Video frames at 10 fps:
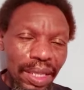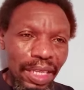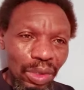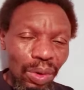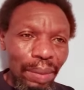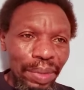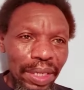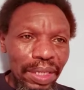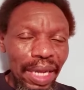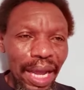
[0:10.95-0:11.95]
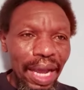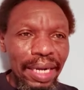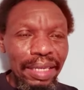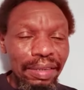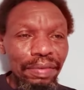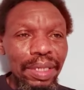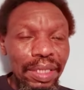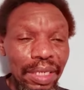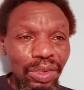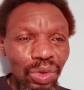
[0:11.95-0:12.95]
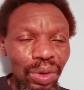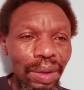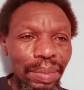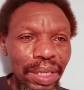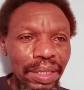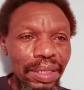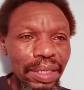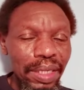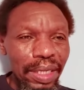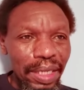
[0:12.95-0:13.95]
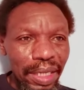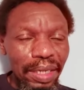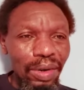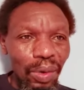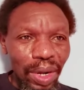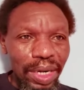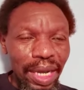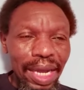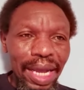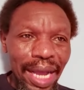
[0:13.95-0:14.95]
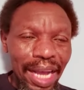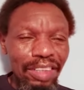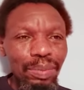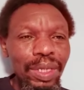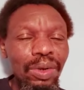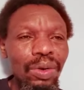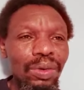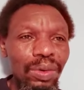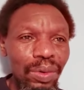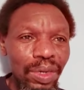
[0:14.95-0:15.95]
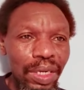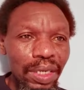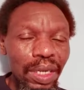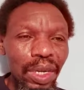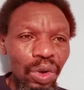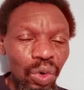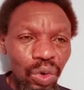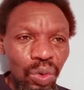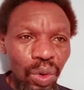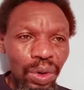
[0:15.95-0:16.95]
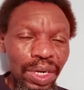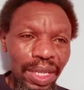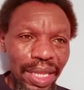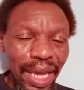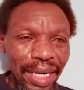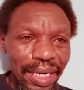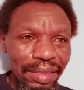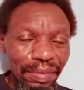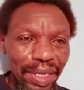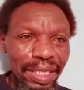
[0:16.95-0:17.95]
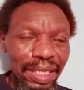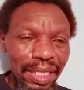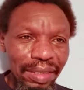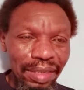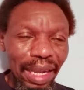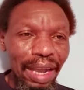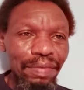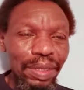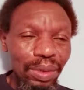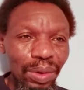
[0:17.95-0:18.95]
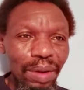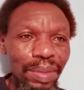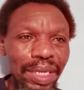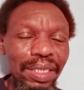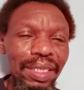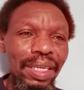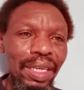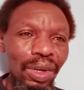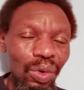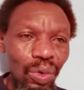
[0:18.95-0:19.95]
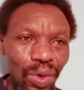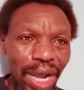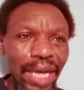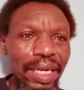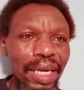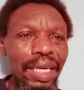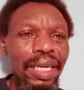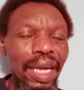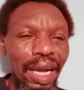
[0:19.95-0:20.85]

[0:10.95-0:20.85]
The tournament, under 17 tournament in Rwanda has been concluded. Who won the under 17 CECAFA tournament? Uganda.